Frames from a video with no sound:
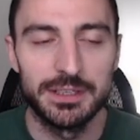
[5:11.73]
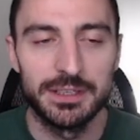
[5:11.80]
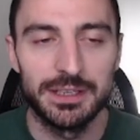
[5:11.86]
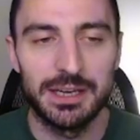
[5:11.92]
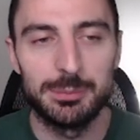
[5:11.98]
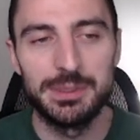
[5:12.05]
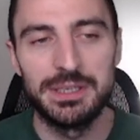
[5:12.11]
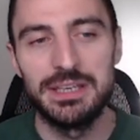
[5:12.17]
I
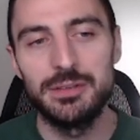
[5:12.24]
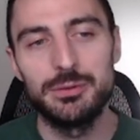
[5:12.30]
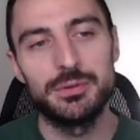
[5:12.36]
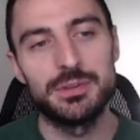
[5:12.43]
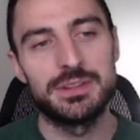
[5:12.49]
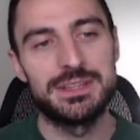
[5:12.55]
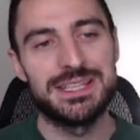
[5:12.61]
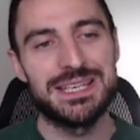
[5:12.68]
believe
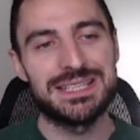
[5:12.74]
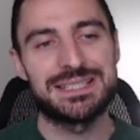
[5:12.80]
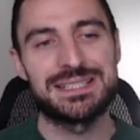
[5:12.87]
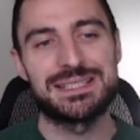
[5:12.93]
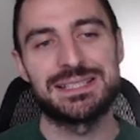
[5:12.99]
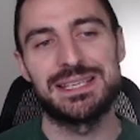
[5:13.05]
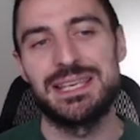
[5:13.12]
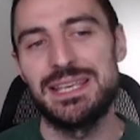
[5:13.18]
this
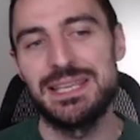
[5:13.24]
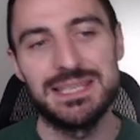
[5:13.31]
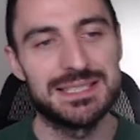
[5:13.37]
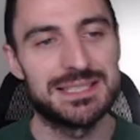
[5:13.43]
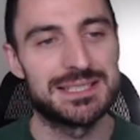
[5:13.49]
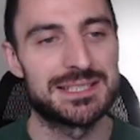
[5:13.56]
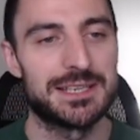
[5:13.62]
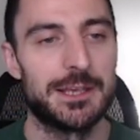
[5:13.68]

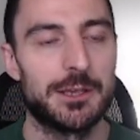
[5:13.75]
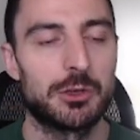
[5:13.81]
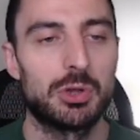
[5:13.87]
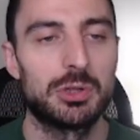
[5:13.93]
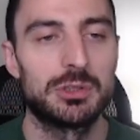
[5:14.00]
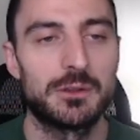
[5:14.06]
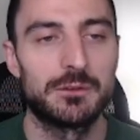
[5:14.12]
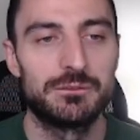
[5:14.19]
is
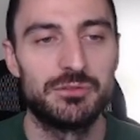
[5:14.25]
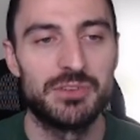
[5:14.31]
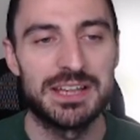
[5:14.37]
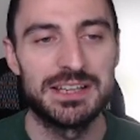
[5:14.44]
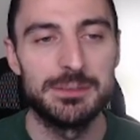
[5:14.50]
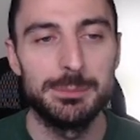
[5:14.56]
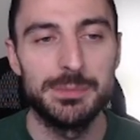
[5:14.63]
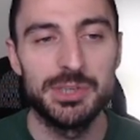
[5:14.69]
called
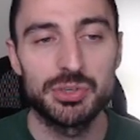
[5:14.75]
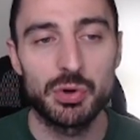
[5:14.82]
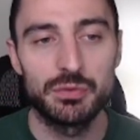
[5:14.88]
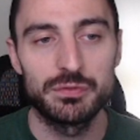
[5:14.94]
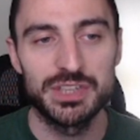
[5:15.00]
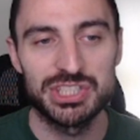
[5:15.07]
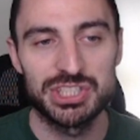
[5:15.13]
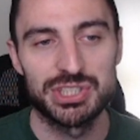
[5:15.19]

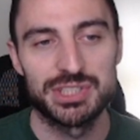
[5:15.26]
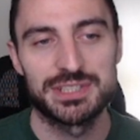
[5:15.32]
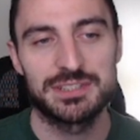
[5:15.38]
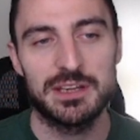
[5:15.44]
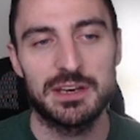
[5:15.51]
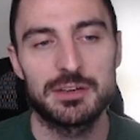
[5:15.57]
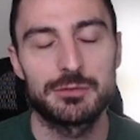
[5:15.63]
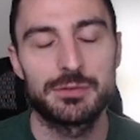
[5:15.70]
Velimirovich
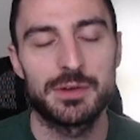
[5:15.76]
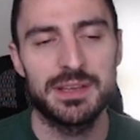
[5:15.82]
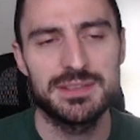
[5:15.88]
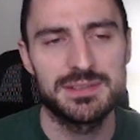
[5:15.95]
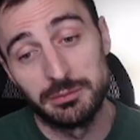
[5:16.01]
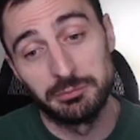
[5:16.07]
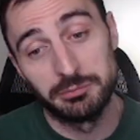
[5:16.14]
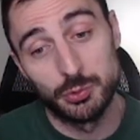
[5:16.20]

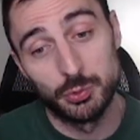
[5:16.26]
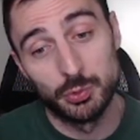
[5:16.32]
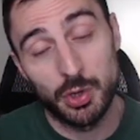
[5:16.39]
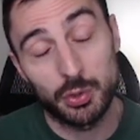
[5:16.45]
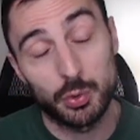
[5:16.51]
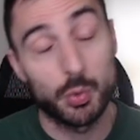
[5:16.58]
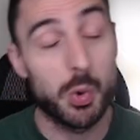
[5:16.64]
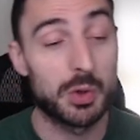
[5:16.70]
sacrifice. Do
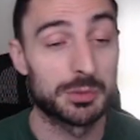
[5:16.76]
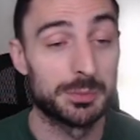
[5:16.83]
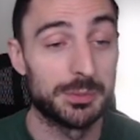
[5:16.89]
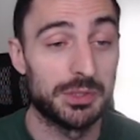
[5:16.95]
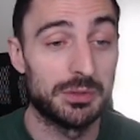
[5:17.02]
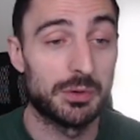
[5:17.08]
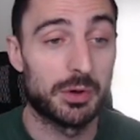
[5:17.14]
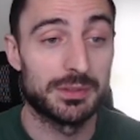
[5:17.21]
not quote
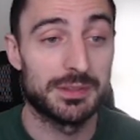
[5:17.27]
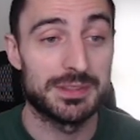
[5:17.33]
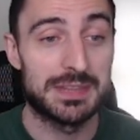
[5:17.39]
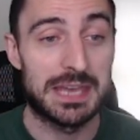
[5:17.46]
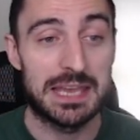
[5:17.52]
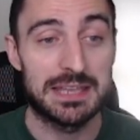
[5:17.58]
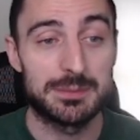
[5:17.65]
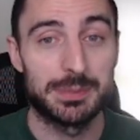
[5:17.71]
me on
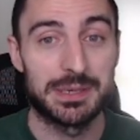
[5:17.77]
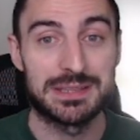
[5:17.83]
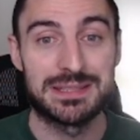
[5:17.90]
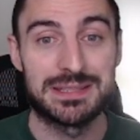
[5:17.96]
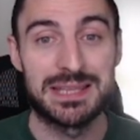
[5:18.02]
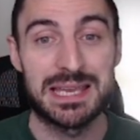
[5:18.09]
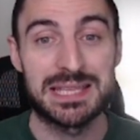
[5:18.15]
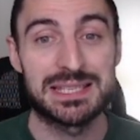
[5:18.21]
that, but
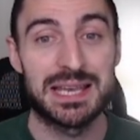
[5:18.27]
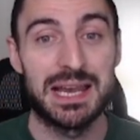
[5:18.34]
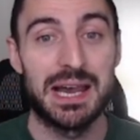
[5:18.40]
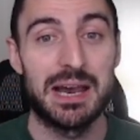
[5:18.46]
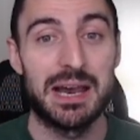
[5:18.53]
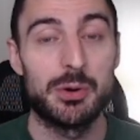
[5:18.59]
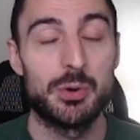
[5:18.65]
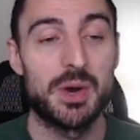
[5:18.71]
that's
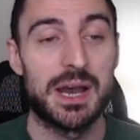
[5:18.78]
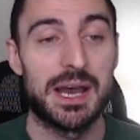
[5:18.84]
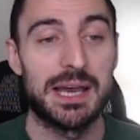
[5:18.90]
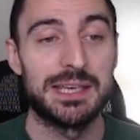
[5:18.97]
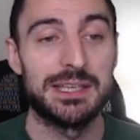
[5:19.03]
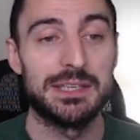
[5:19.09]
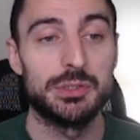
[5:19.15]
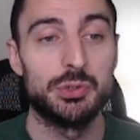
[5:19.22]
how
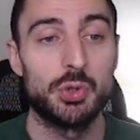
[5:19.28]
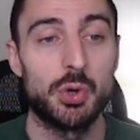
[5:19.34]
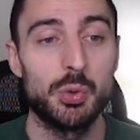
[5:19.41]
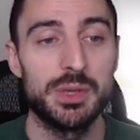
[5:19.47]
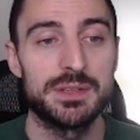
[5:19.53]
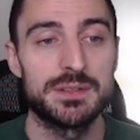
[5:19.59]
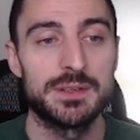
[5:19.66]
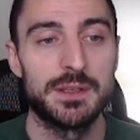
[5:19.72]
I know
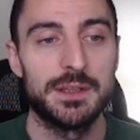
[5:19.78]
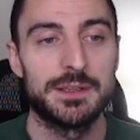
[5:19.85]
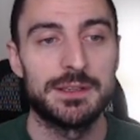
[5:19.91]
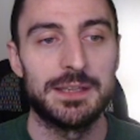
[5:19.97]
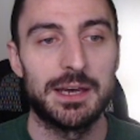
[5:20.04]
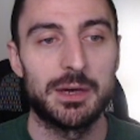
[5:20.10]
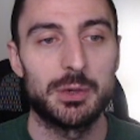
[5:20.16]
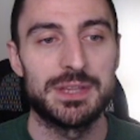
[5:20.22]
it.
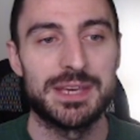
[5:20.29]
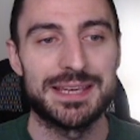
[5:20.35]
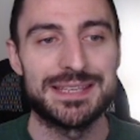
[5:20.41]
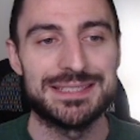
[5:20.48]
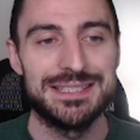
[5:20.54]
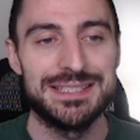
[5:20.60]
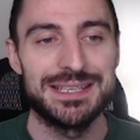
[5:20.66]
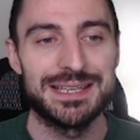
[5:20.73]
Now the
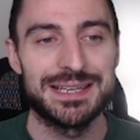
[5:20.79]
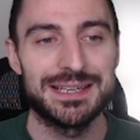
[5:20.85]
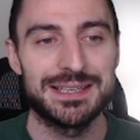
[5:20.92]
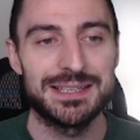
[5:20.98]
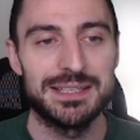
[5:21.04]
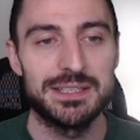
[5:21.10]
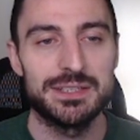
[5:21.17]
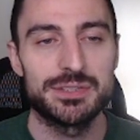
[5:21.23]
idea
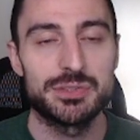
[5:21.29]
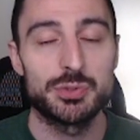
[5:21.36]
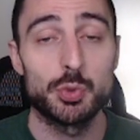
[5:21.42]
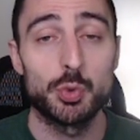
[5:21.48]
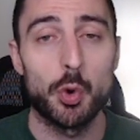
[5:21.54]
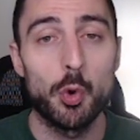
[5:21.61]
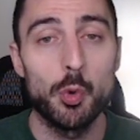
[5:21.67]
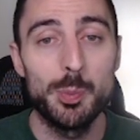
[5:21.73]
is to
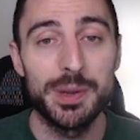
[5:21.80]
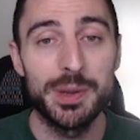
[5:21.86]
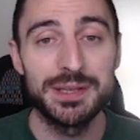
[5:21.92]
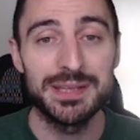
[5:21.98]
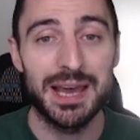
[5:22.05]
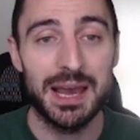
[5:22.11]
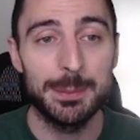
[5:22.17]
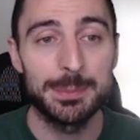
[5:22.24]
open
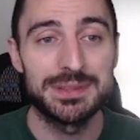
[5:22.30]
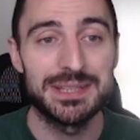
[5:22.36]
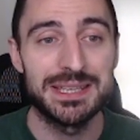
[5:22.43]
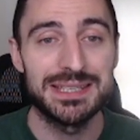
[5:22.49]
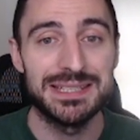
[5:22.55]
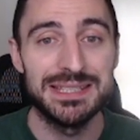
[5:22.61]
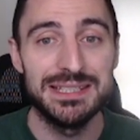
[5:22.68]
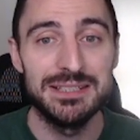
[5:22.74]
up the
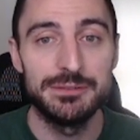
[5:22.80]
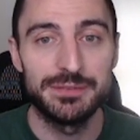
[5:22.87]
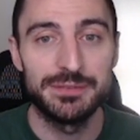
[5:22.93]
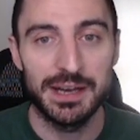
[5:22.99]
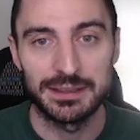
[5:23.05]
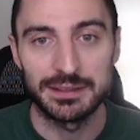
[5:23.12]
e5,